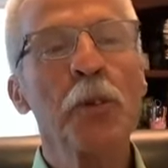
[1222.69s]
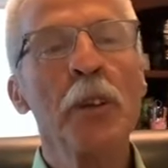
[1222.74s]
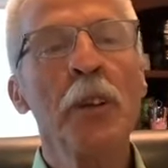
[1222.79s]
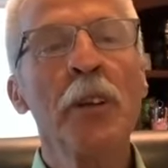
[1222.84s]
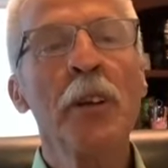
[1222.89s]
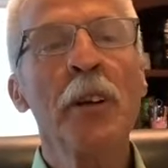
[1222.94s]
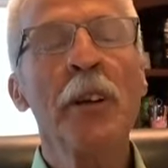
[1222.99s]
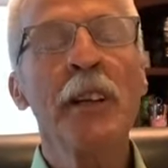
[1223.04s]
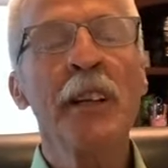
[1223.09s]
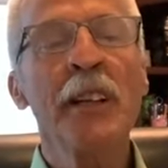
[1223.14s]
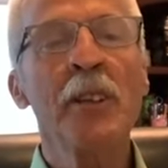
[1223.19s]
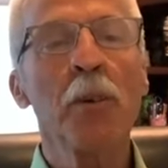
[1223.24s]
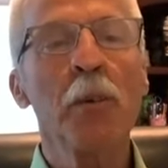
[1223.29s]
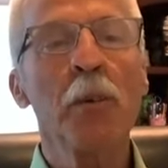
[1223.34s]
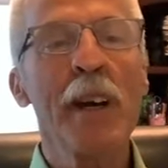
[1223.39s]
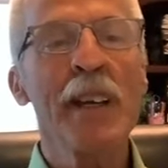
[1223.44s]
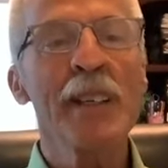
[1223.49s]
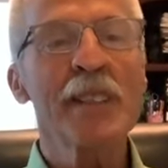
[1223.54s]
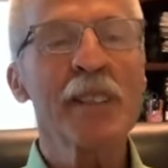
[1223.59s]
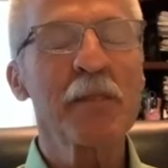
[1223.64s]
learning the
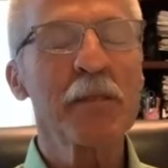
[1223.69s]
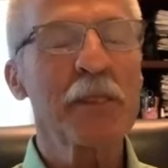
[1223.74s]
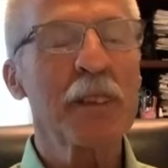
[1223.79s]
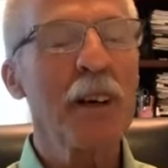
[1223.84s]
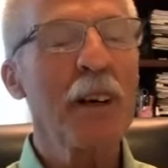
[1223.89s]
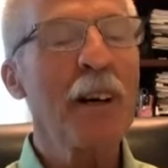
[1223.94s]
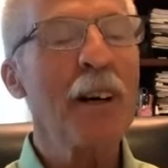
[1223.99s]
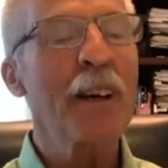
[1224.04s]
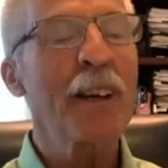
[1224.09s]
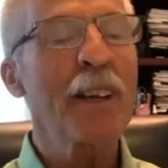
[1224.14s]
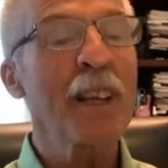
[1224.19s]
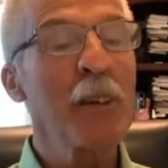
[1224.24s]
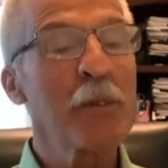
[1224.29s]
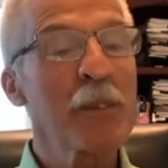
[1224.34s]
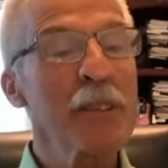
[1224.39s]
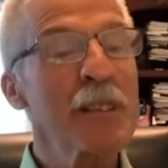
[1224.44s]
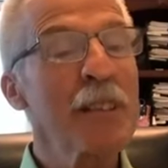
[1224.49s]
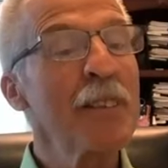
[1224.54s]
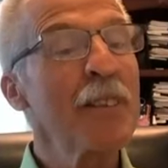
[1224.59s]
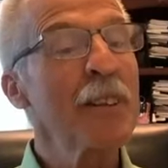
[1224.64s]
ways of God, he
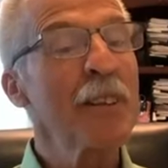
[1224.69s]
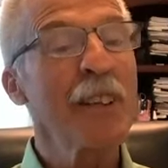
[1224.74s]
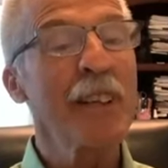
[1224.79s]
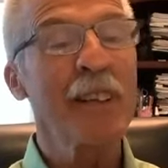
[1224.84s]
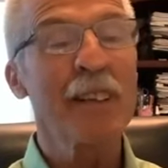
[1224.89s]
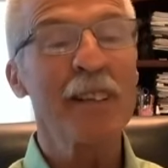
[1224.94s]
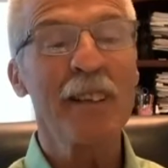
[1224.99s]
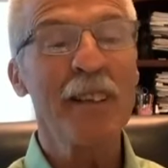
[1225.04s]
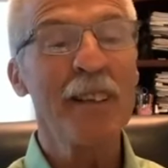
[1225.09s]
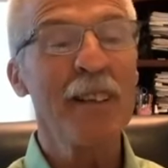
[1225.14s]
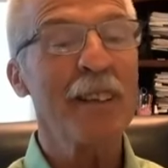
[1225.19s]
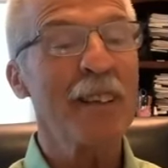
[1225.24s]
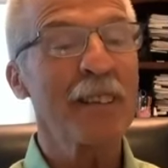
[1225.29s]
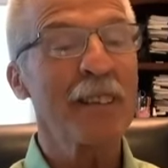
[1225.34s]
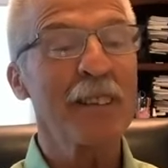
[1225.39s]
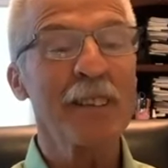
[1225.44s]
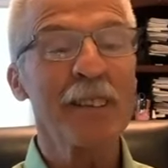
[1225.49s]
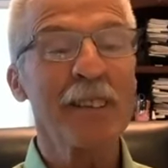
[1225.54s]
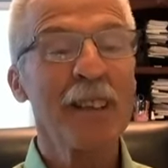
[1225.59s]
was learning God.